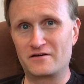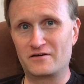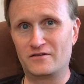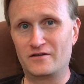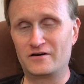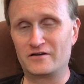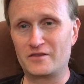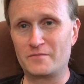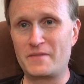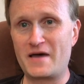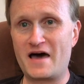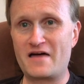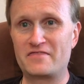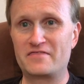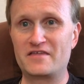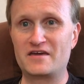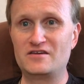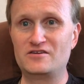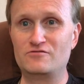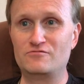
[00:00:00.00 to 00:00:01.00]
along the path
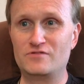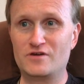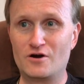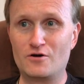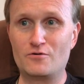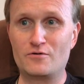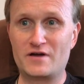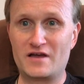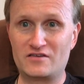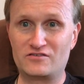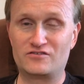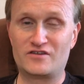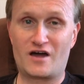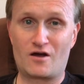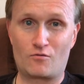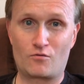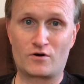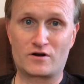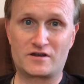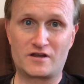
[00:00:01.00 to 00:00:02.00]
that you know has
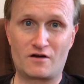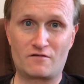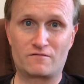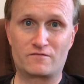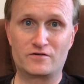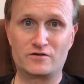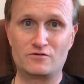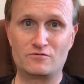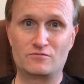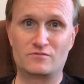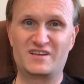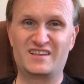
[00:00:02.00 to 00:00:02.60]
not worked out for you.